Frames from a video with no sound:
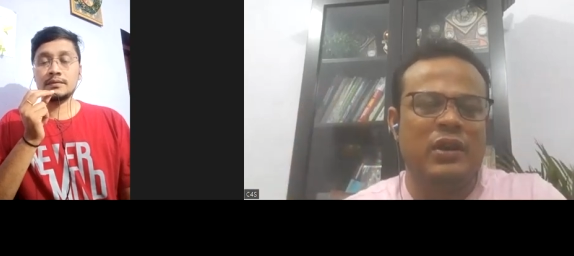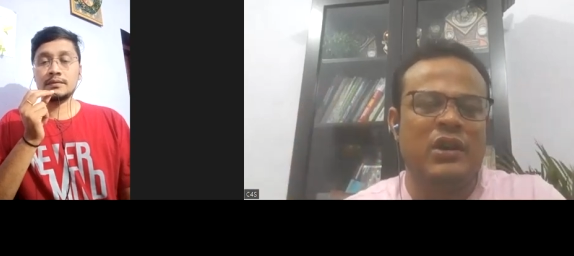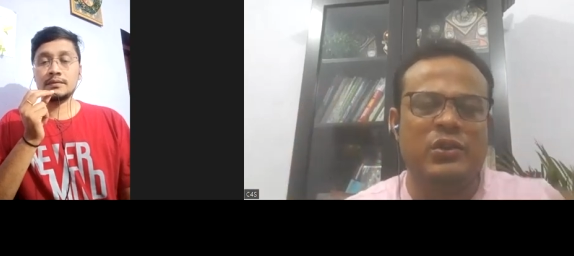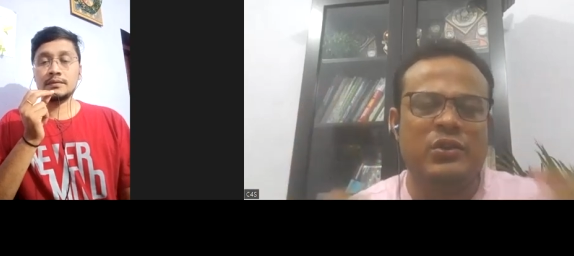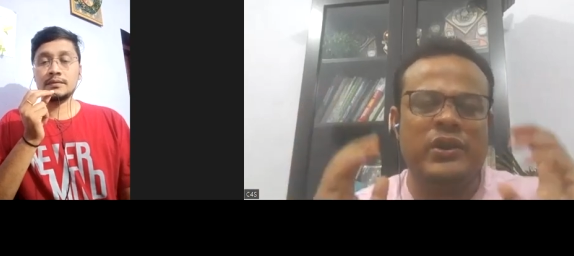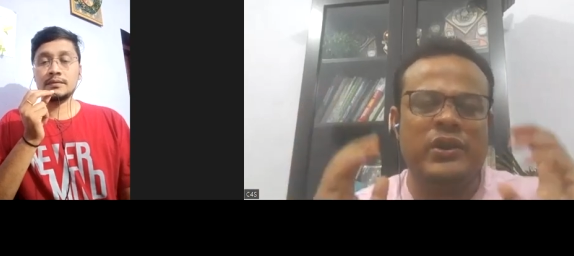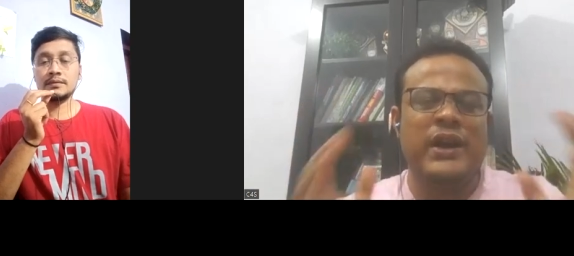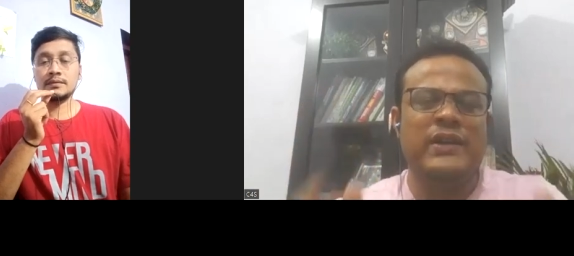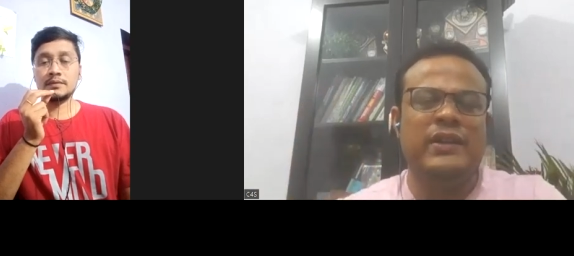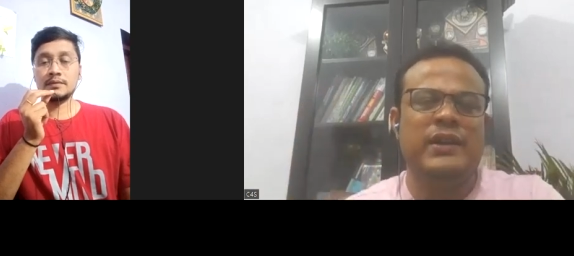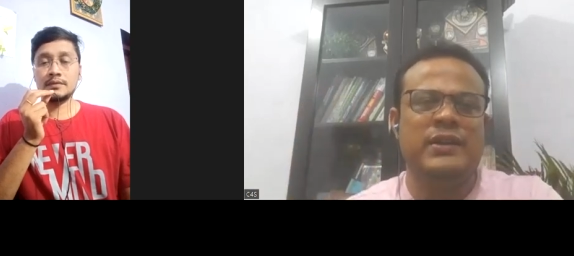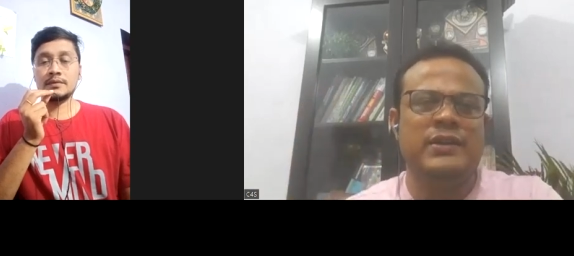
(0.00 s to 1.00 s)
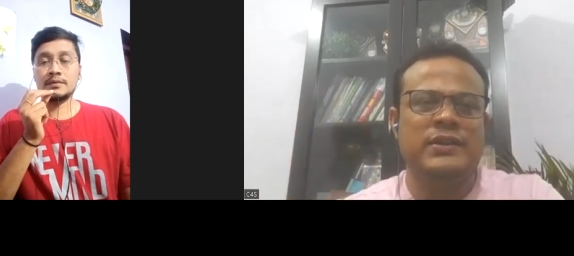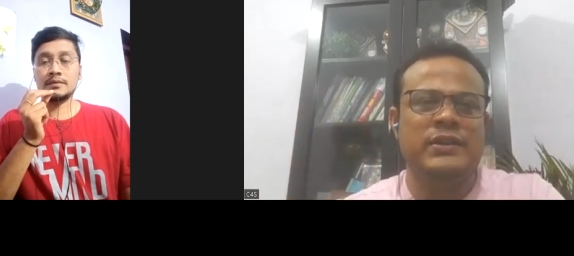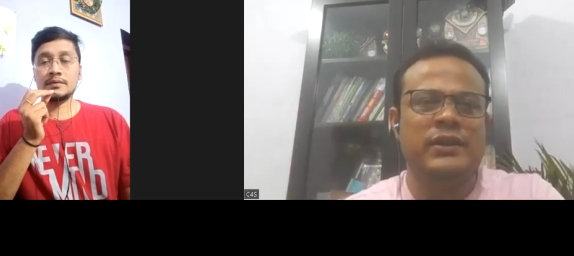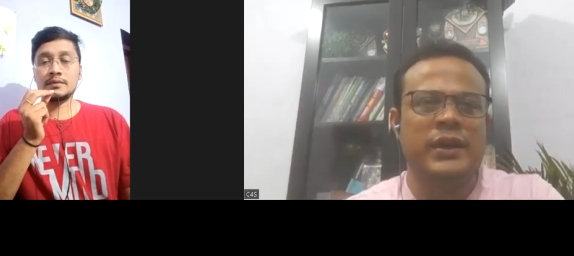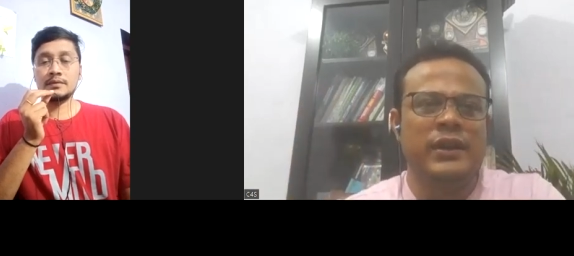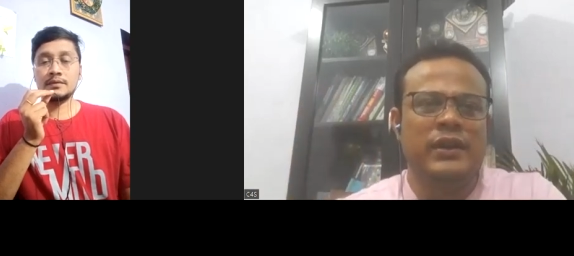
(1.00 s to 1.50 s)
Speaker 1: how to write the
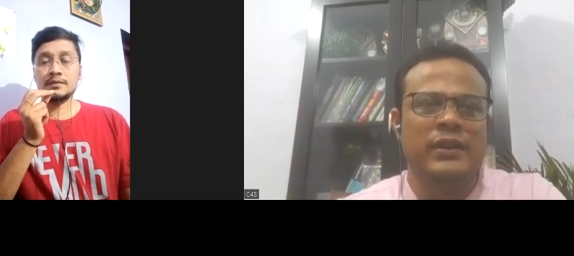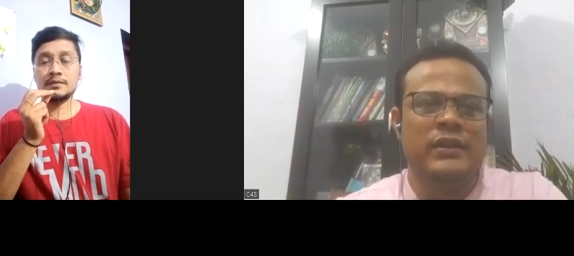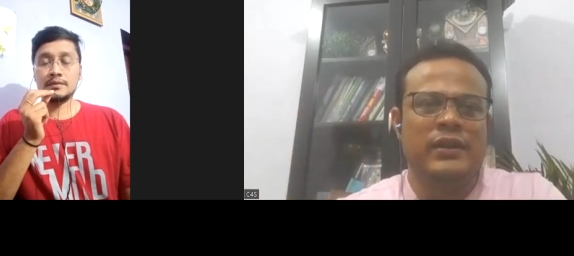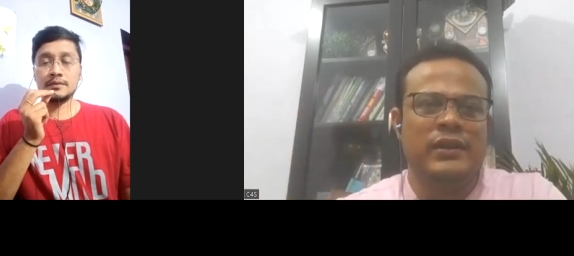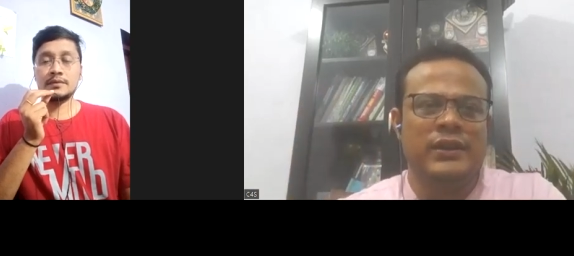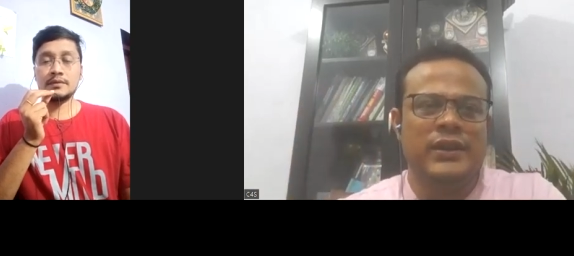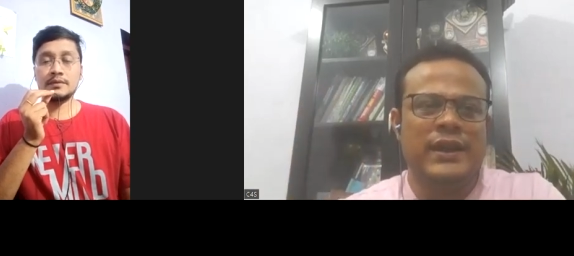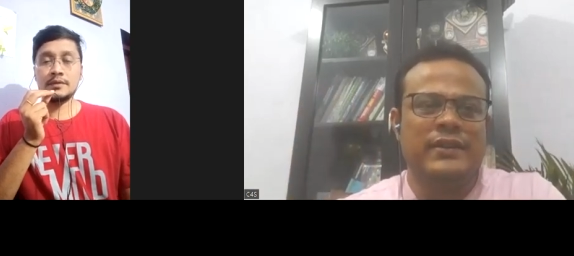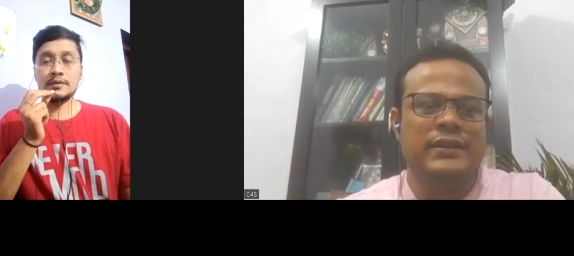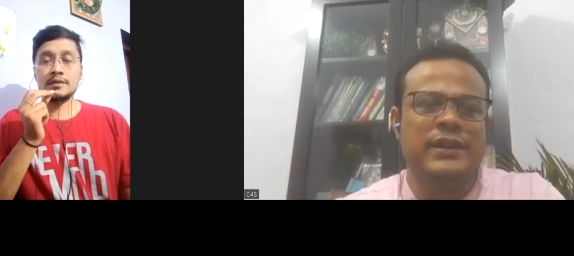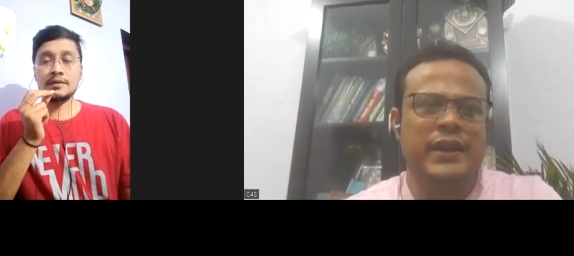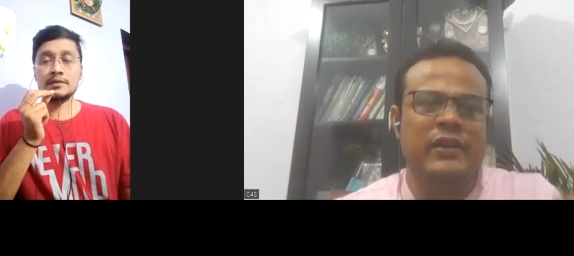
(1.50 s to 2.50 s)
answer, uh, right?